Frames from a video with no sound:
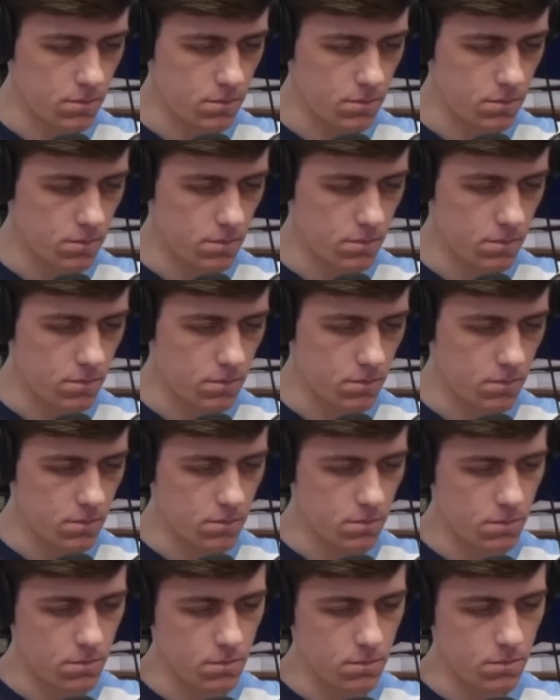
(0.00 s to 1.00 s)

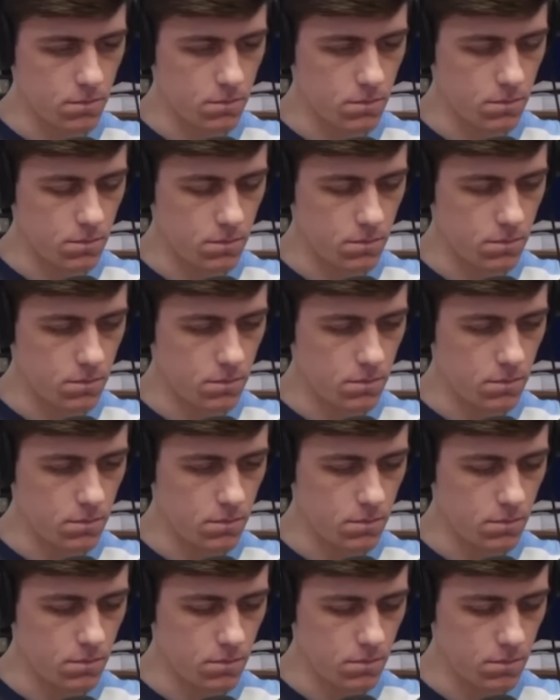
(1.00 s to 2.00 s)

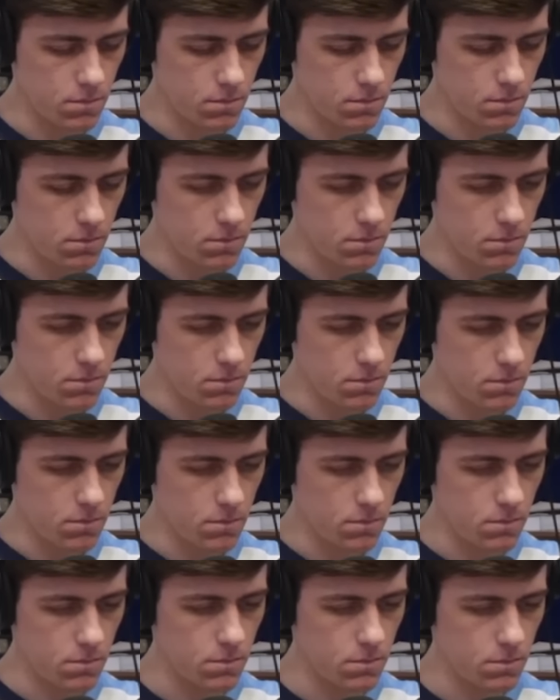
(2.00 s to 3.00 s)

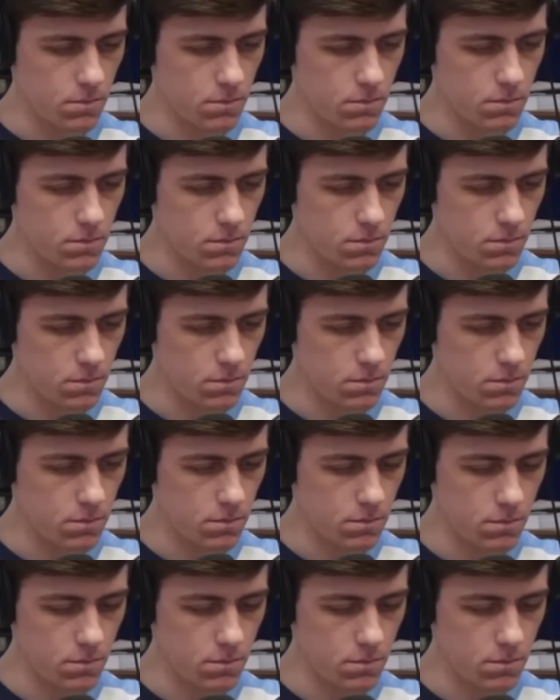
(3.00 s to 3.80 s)
No words are spoken by the person on screen.